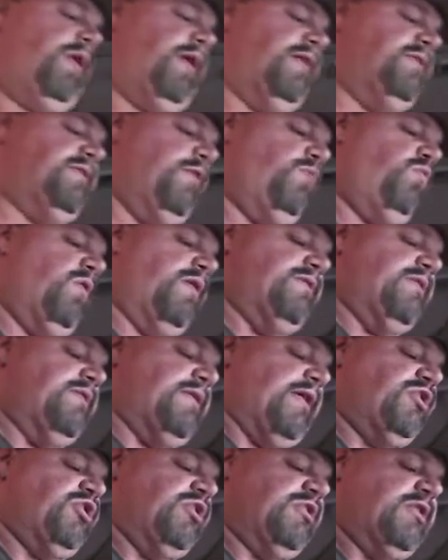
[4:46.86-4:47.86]
I did is
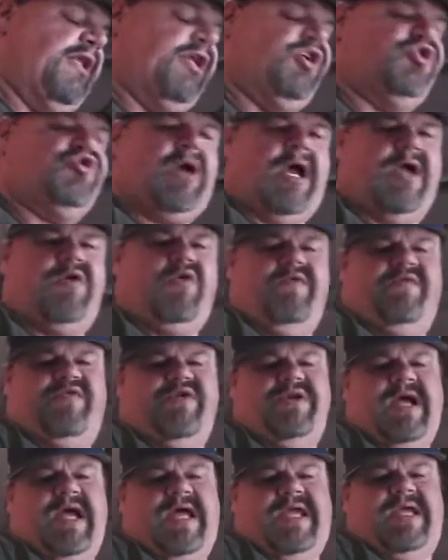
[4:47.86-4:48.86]
I just let it dry
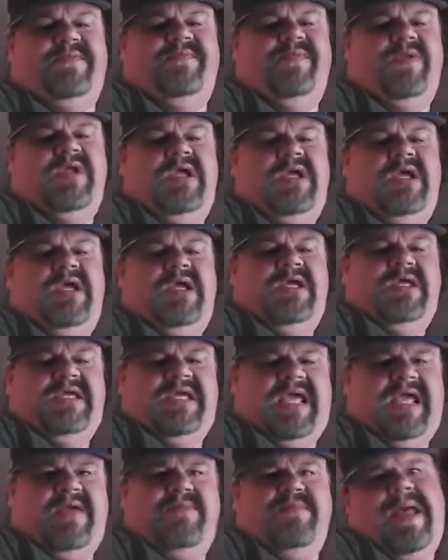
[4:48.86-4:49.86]
overnight,
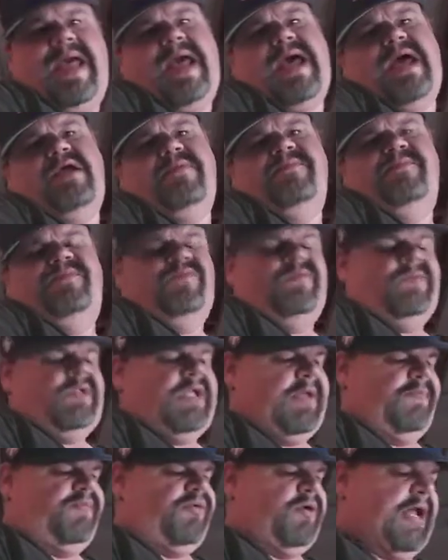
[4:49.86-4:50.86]
came back
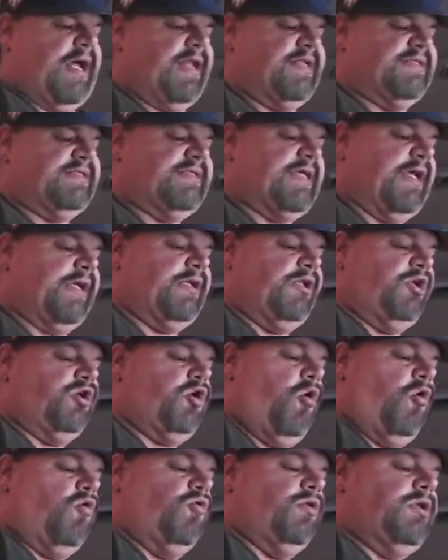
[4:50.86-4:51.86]
and put on a second
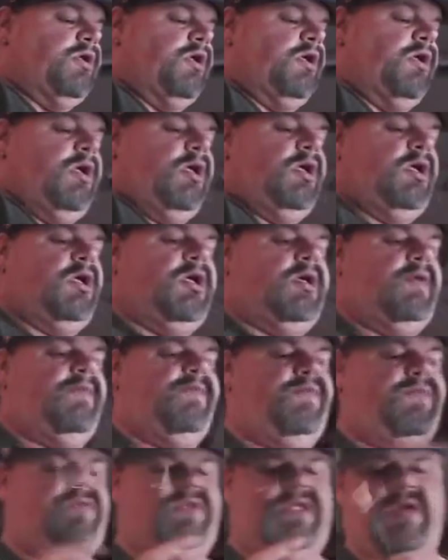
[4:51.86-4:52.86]
coat.
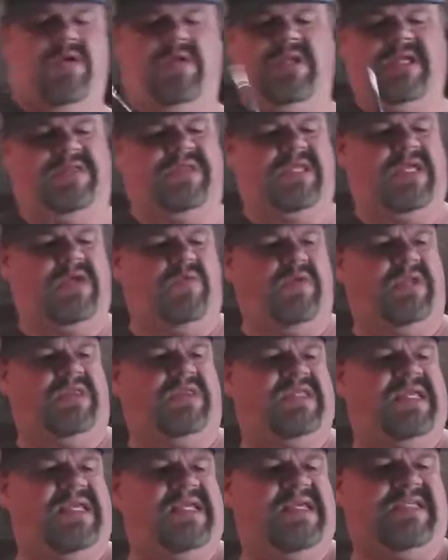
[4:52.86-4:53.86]
The only thing with
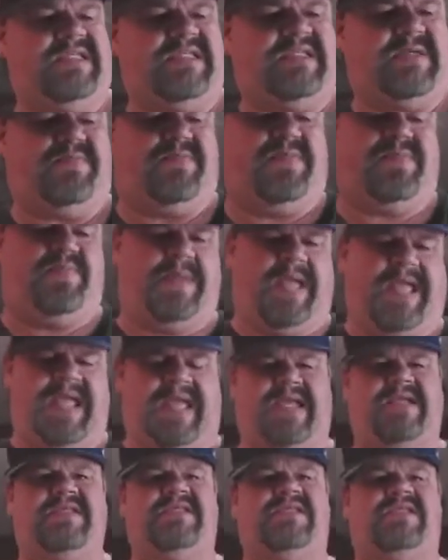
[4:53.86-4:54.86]
these
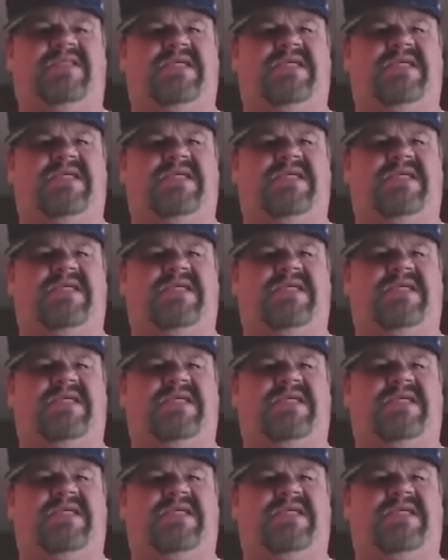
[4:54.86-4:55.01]
paints